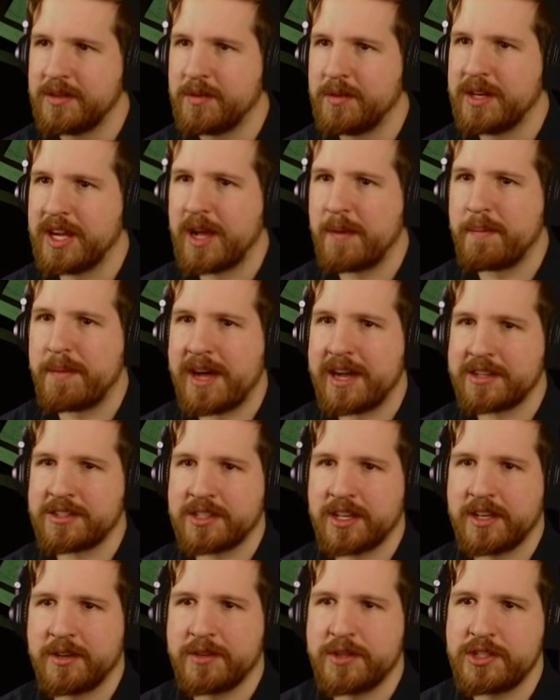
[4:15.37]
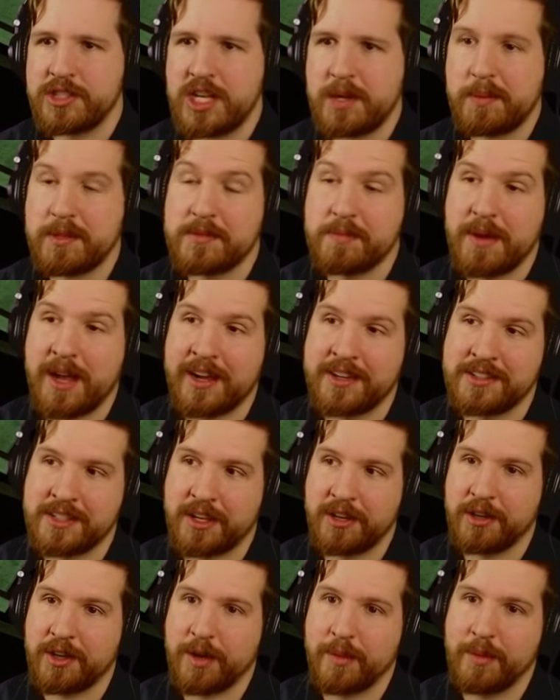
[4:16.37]
We got a box cutter, the cheapest box
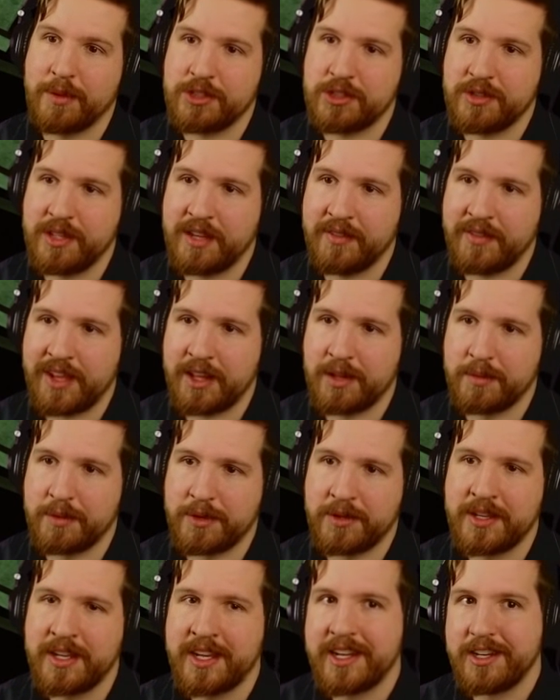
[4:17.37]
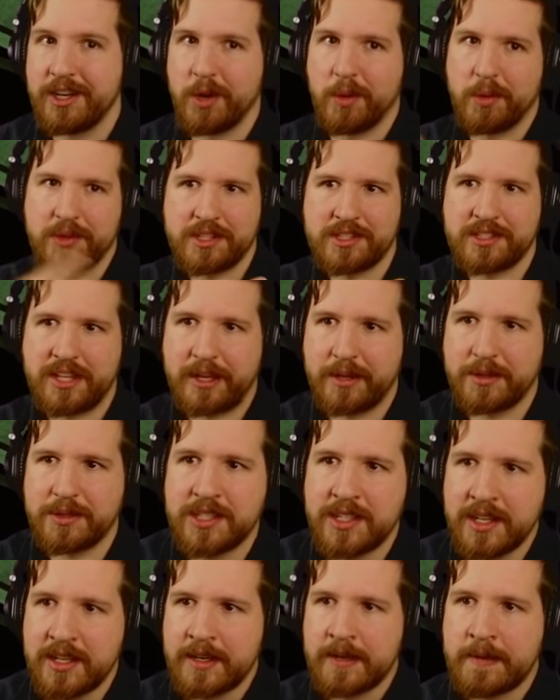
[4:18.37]
cutter commercially available. Know where this
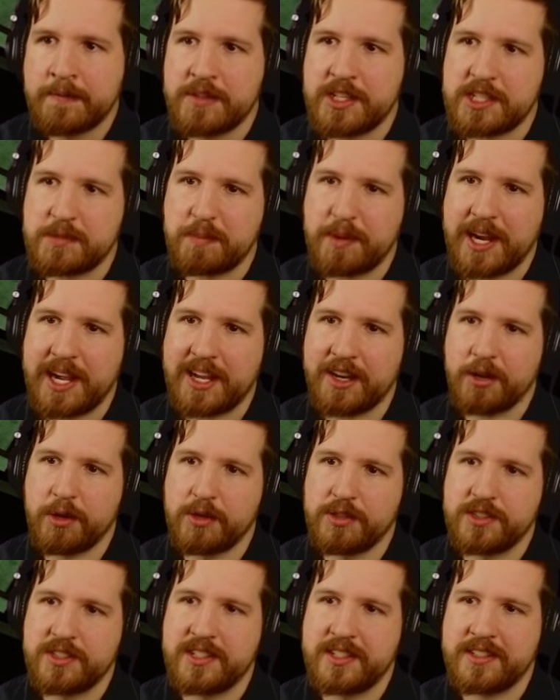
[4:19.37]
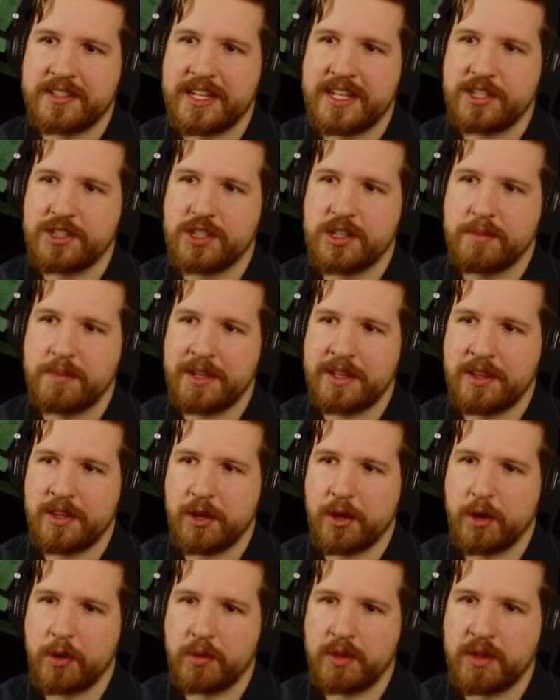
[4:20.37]
goes. This brand holds the distinction of being
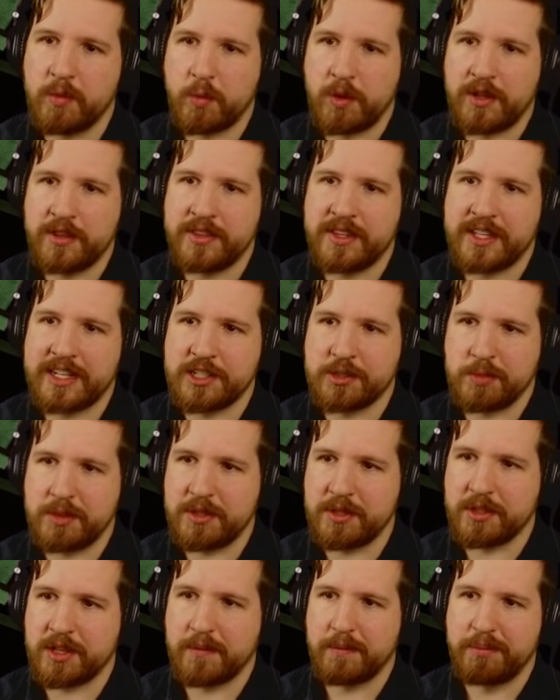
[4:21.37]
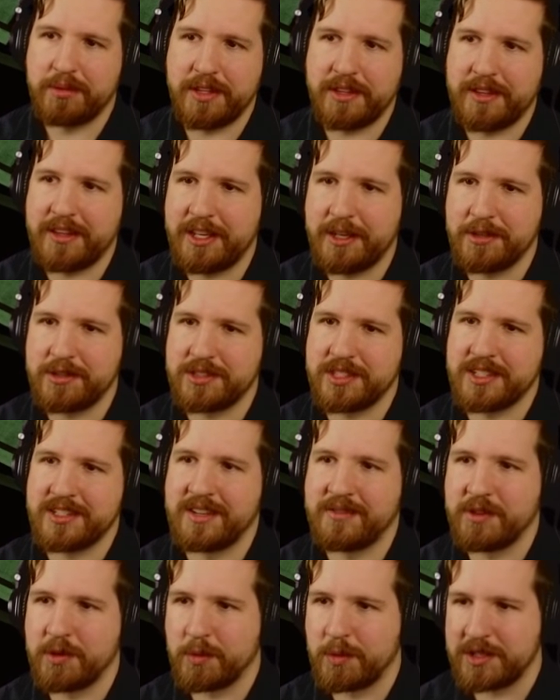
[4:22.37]
the only one that is rendered completely useless
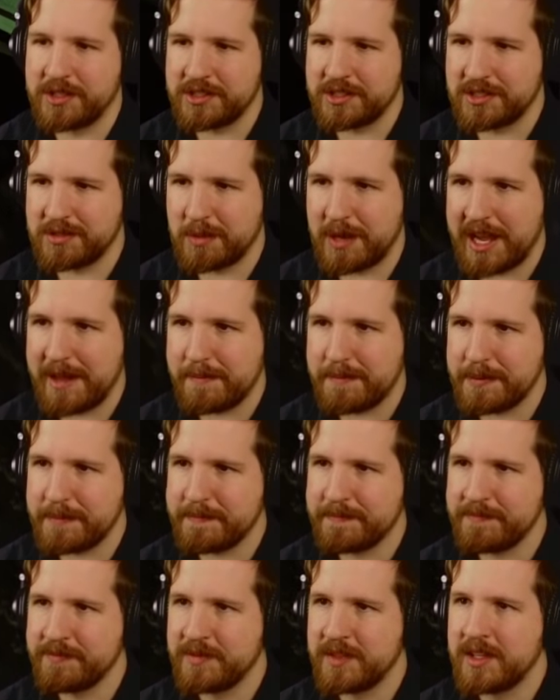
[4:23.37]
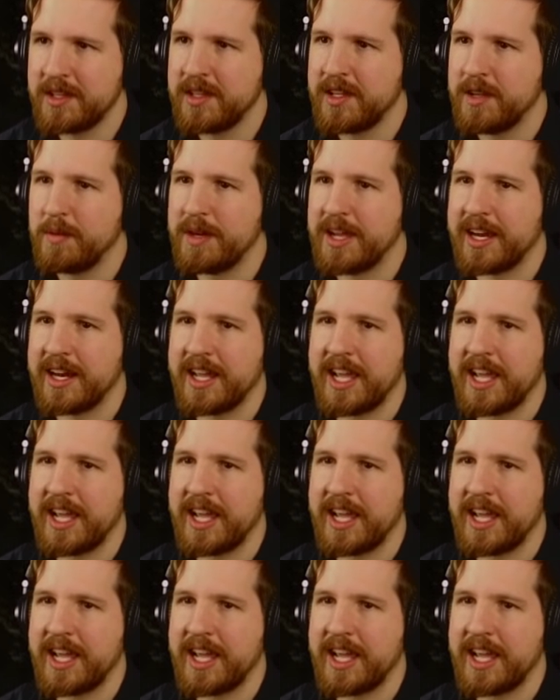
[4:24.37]
after one swipe. We got a